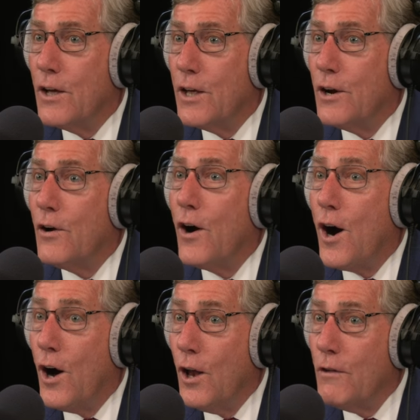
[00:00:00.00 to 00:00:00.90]
you know,
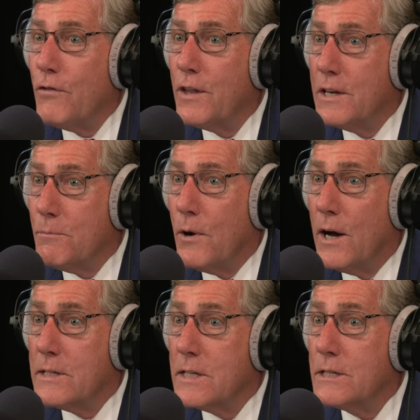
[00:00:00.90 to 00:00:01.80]
all of the
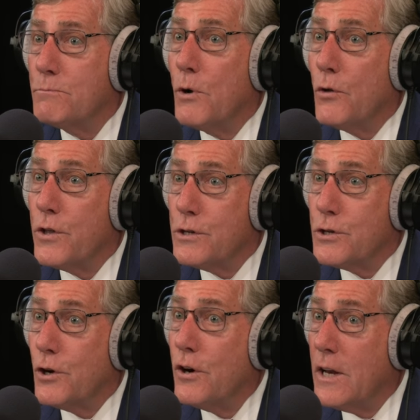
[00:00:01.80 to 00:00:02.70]
deposits, both
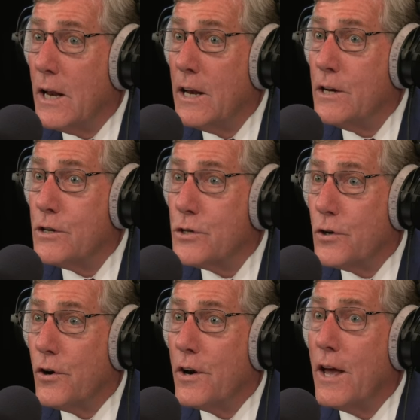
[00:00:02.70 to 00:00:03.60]
insured and
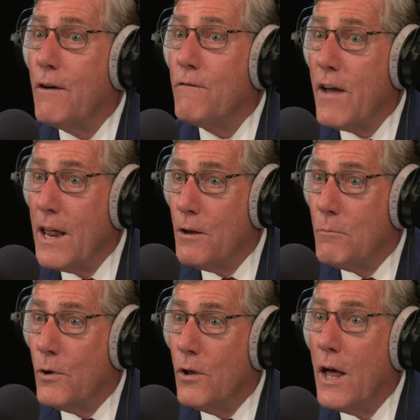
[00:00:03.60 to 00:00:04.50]
uninsured,
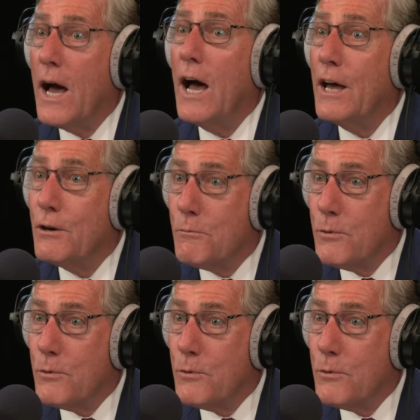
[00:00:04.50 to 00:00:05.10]
available one hundred